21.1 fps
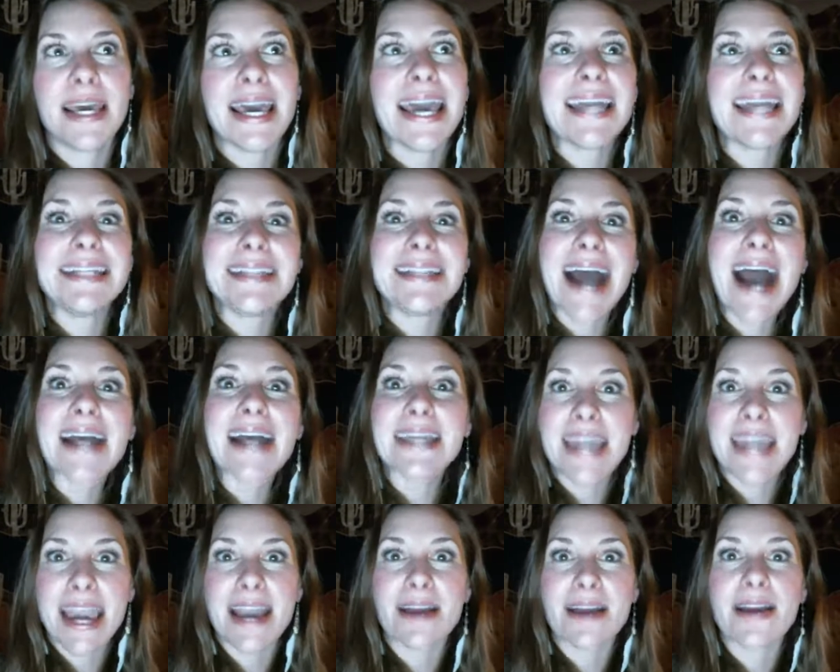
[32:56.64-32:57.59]
And not
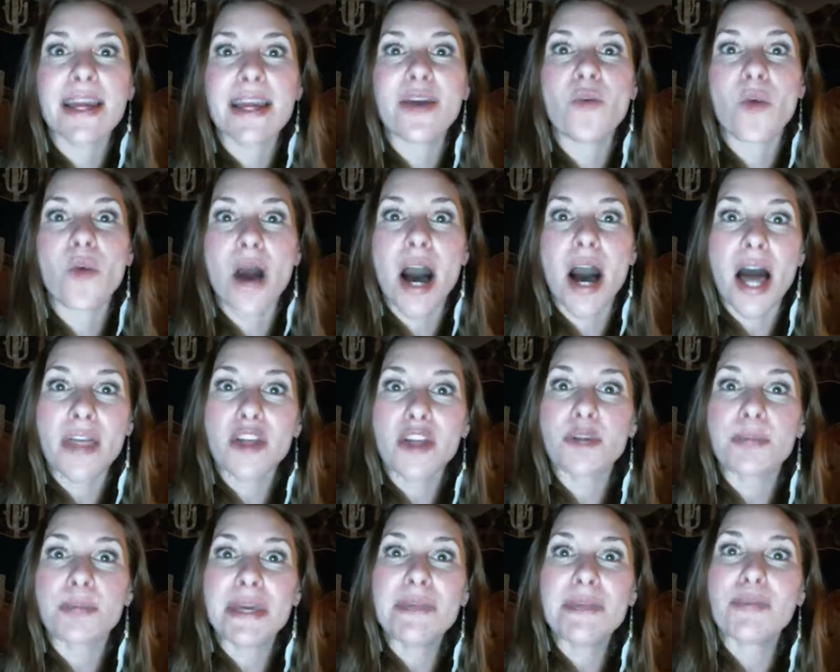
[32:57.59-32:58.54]
caring what
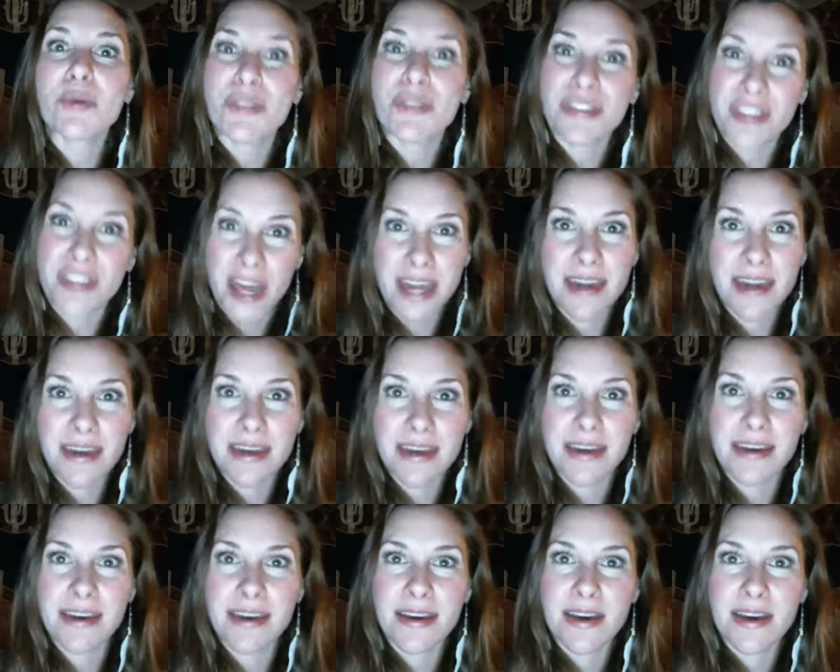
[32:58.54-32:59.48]
other people think,
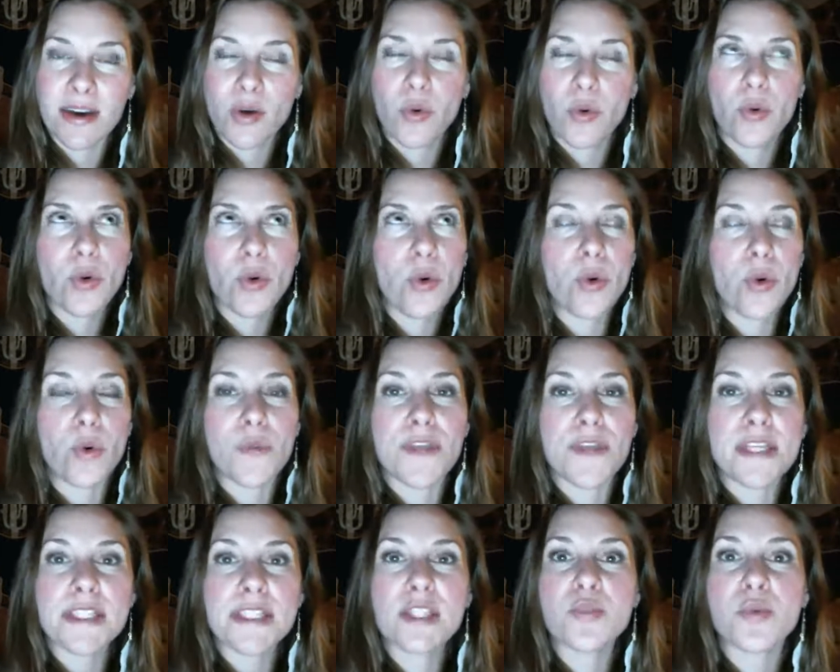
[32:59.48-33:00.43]
whoo,
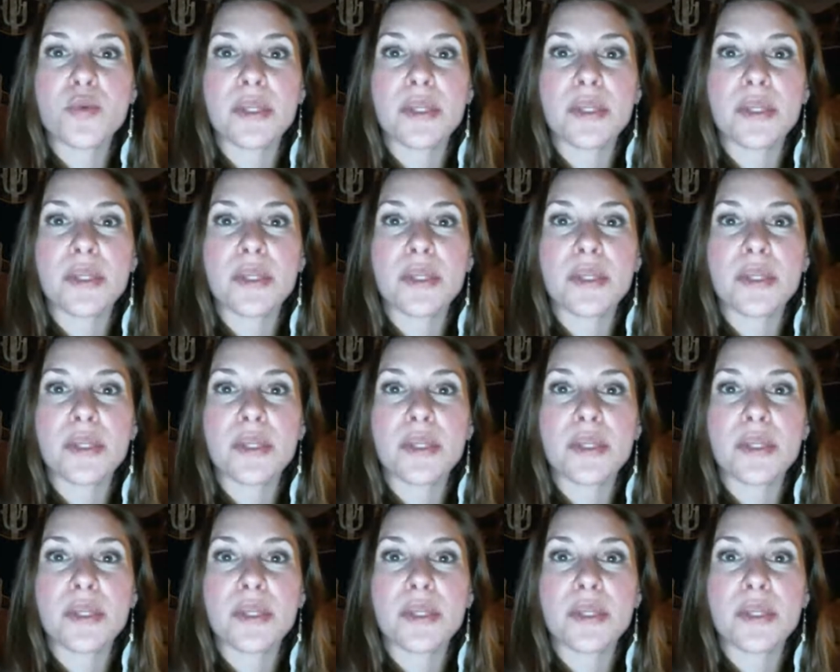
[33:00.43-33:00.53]
this is